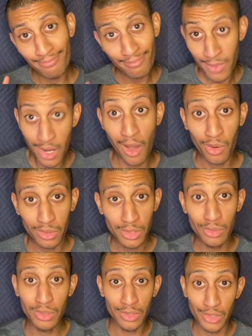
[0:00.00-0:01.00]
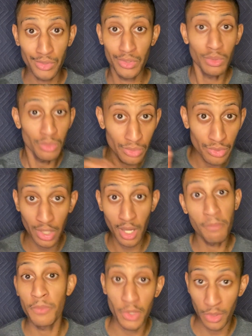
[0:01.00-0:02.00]
No, you can just use a
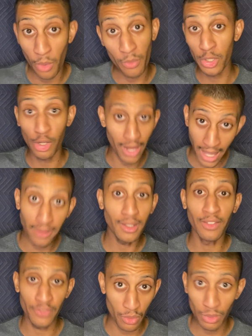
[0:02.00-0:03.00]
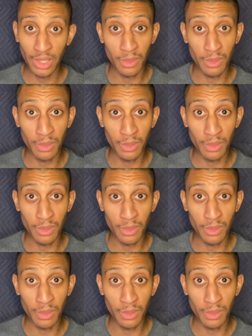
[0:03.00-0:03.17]
comforter over your head if you really